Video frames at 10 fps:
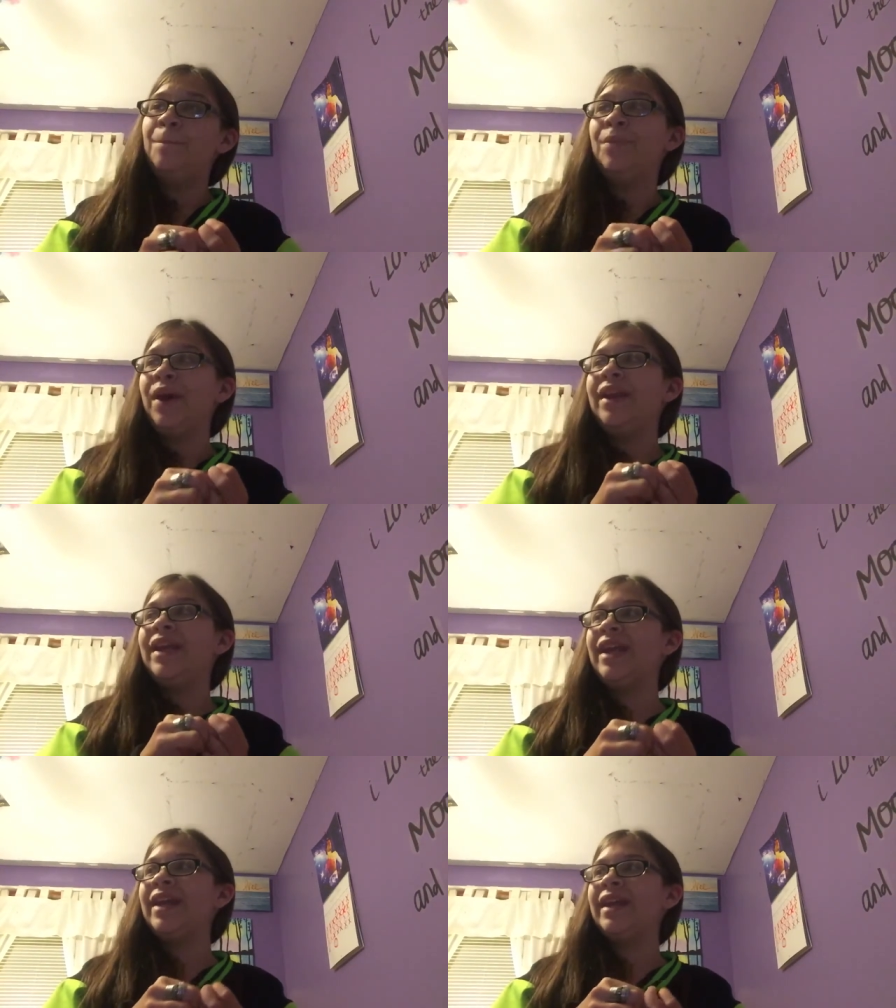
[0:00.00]
But
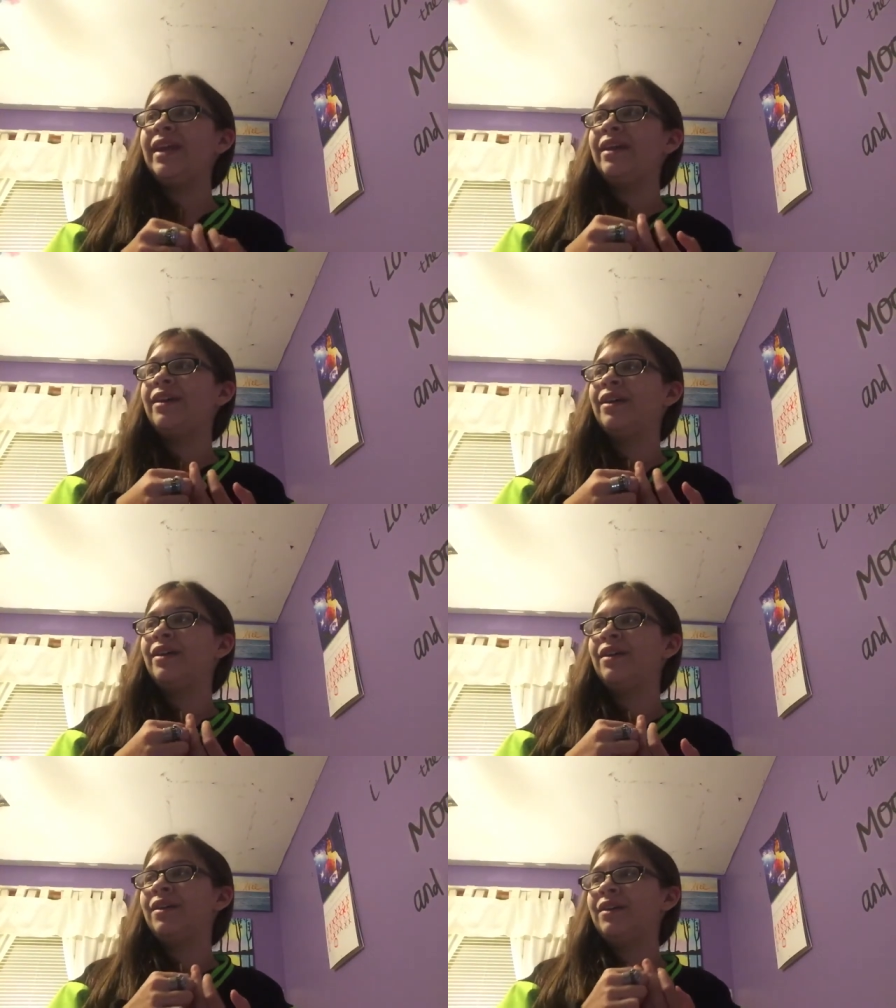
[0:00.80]
he
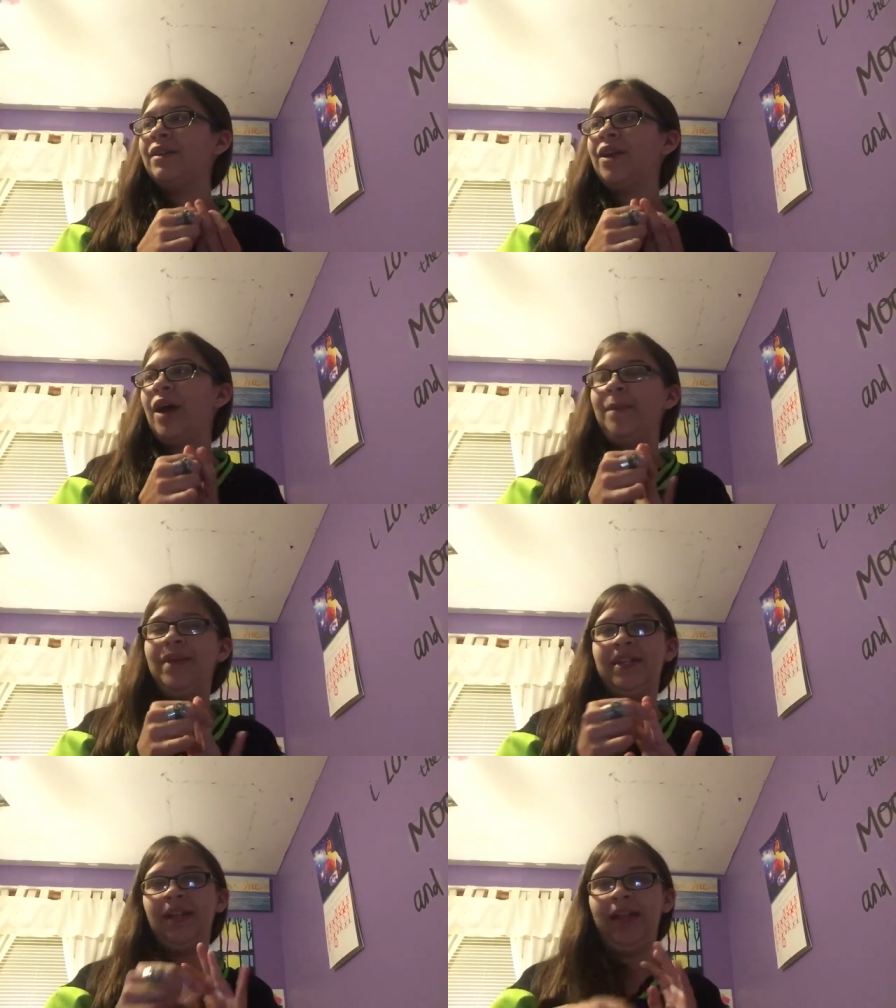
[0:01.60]
got
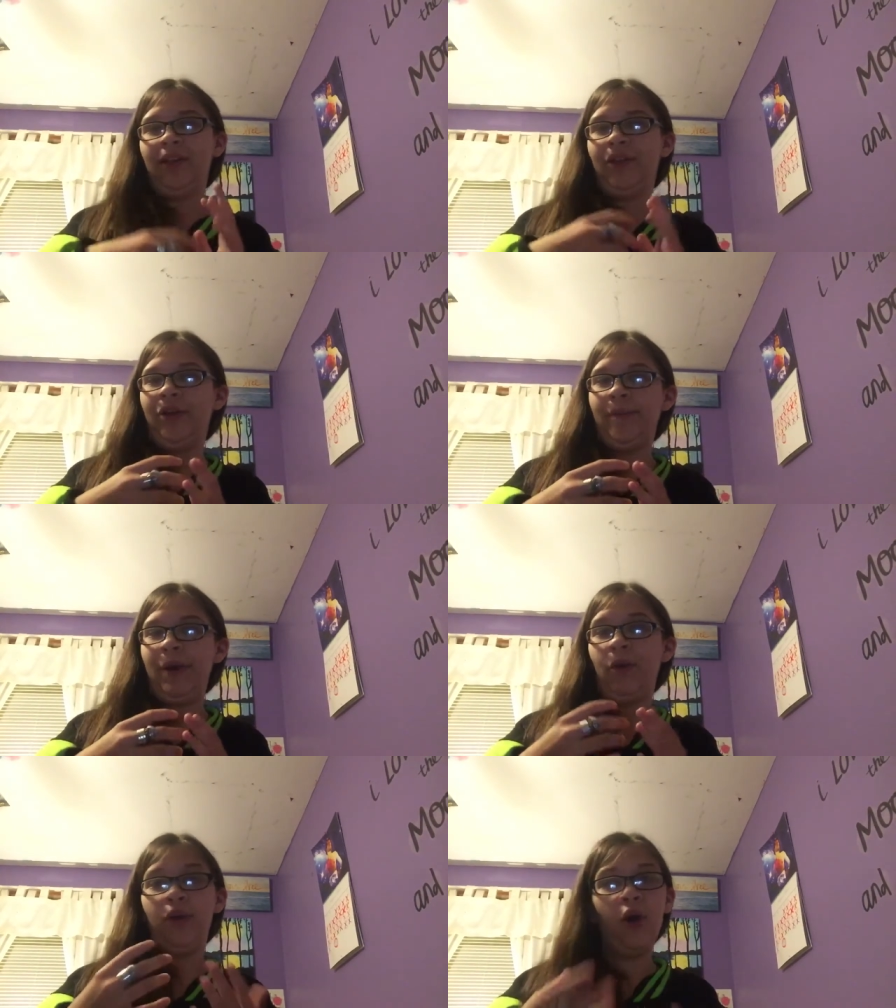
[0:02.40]
me to, like, learn
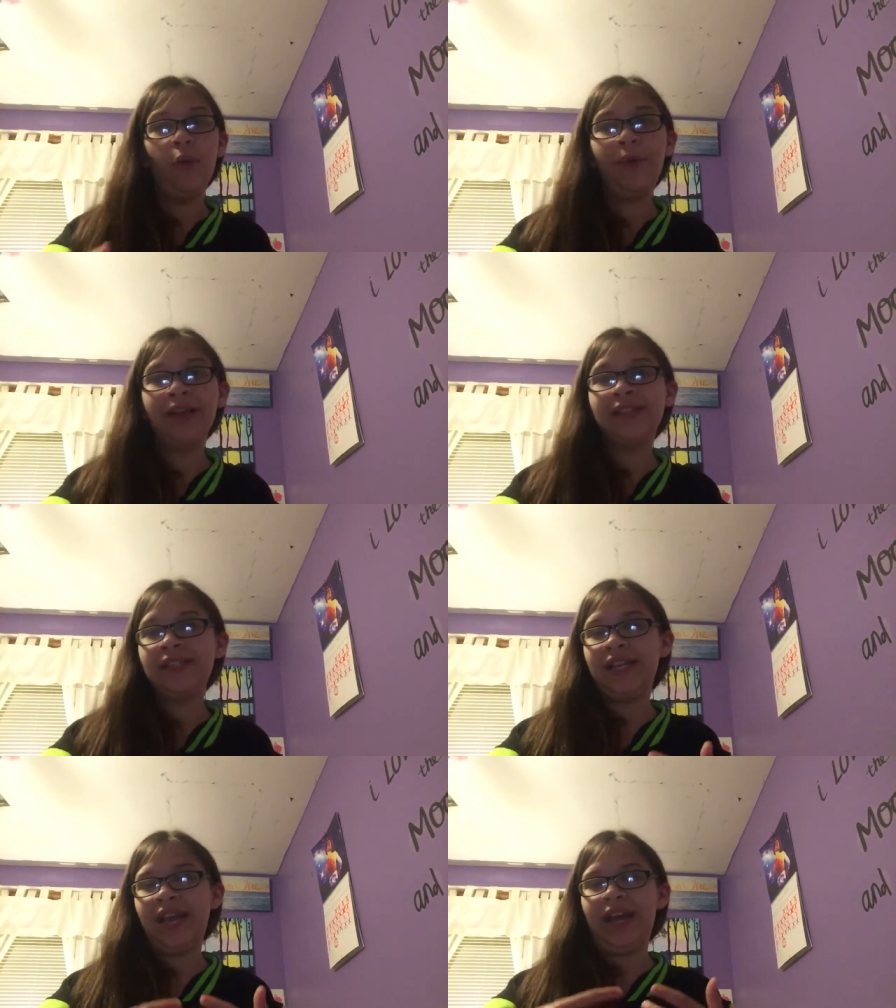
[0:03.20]
about
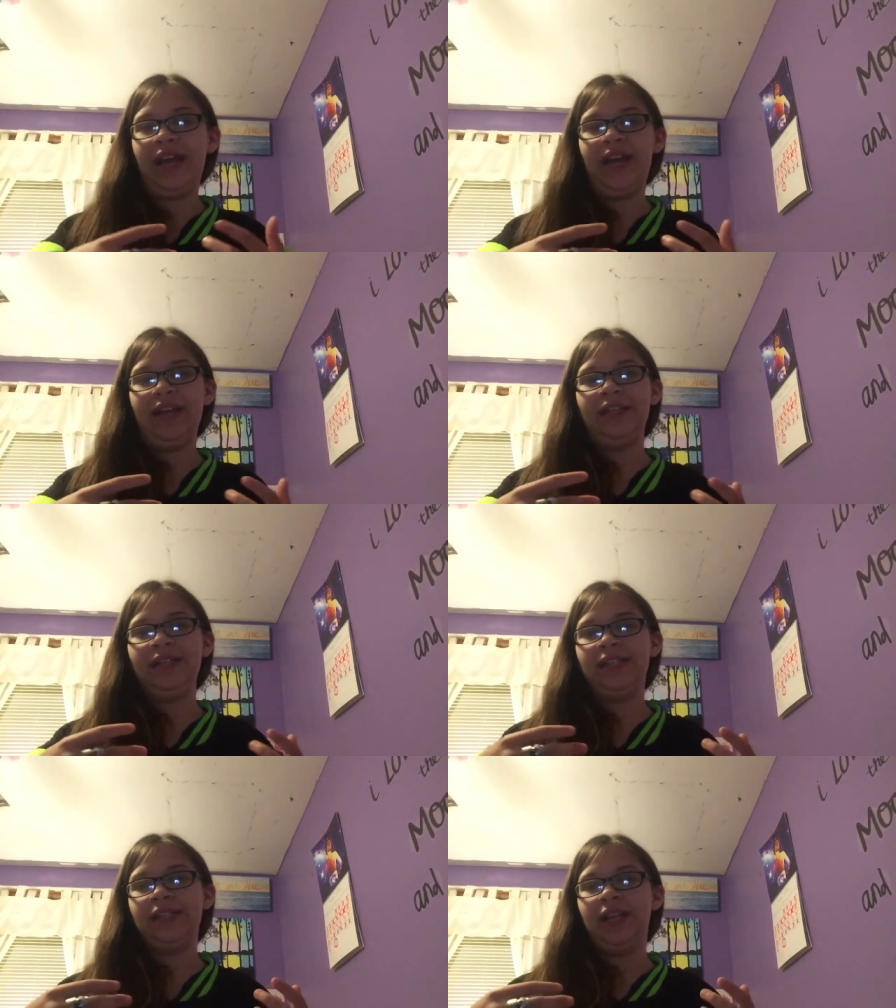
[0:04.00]
Copics and